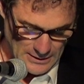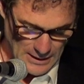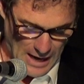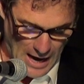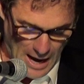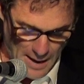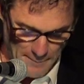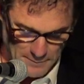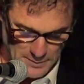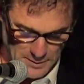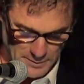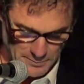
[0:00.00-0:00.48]

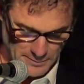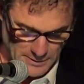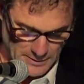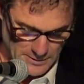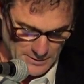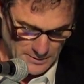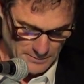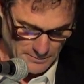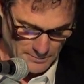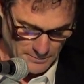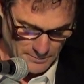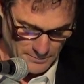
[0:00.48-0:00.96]

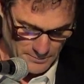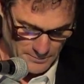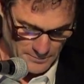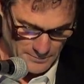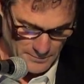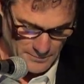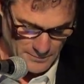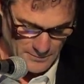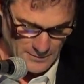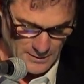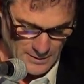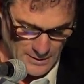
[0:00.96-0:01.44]
optimism.
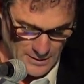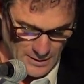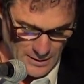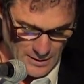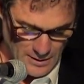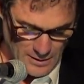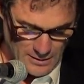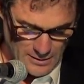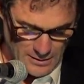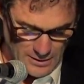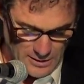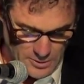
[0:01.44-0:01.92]

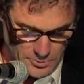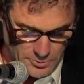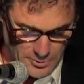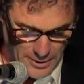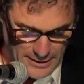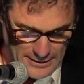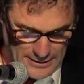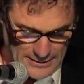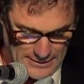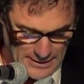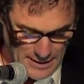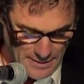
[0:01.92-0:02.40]
The
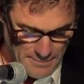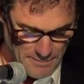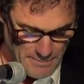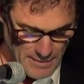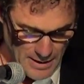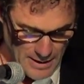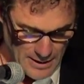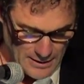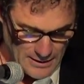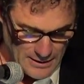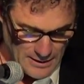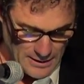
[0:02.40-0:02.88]
Israelis I
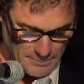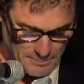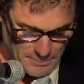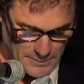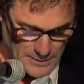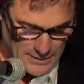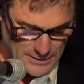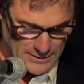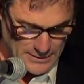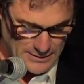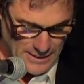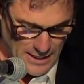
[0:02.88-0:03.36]
met at
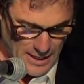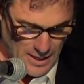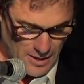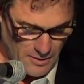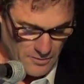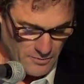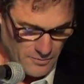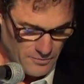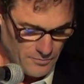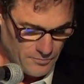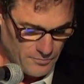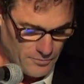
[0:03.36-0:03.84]
Peace Now